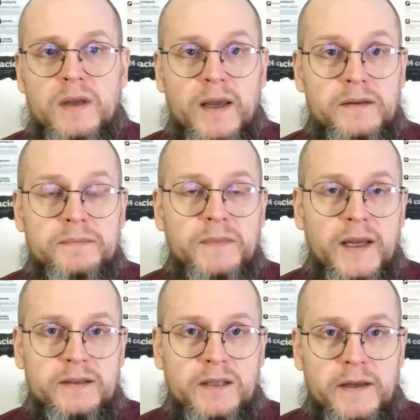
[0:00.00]
and
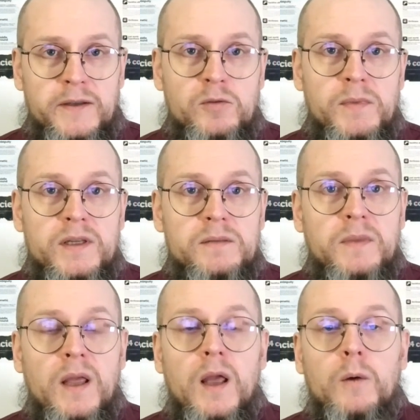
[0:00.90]
anti-humanism
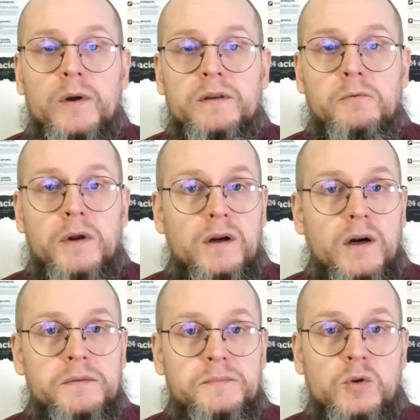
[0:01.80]
with
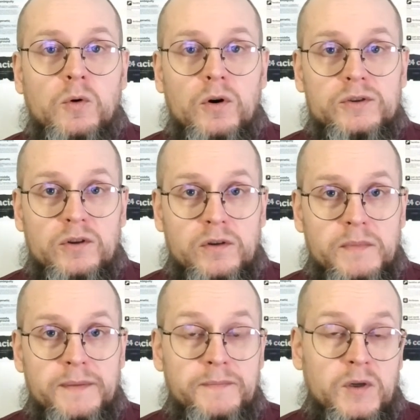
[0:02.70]
regard to
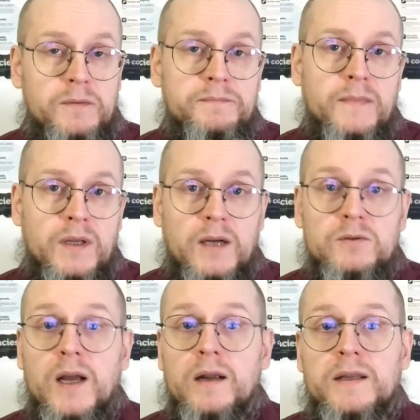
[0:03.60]
autonomy or
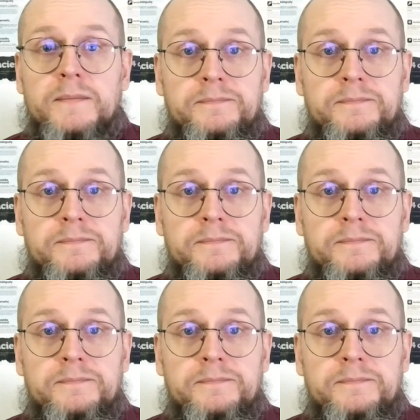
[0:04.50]
autarky.